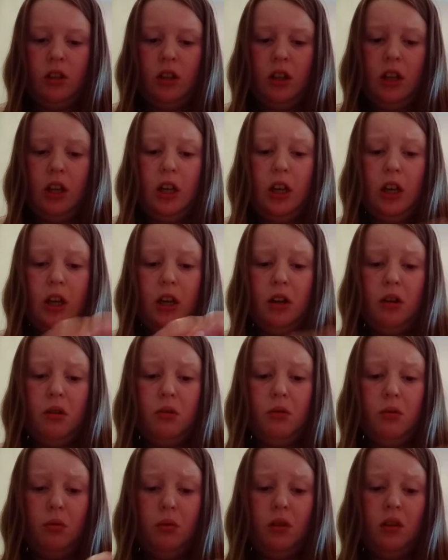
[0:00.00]

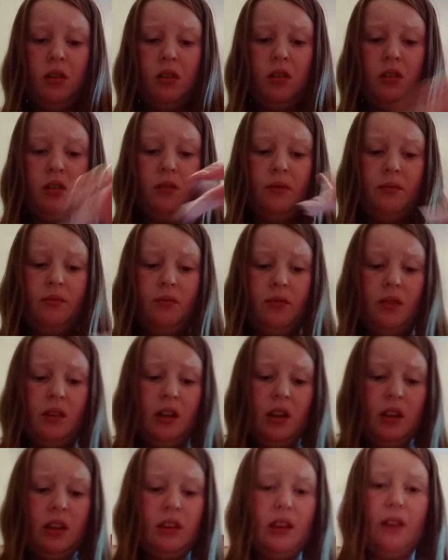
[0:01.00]
Ew.
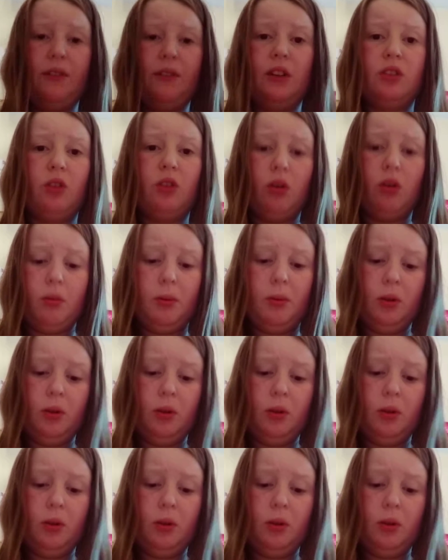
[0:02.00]
That That feels horrible.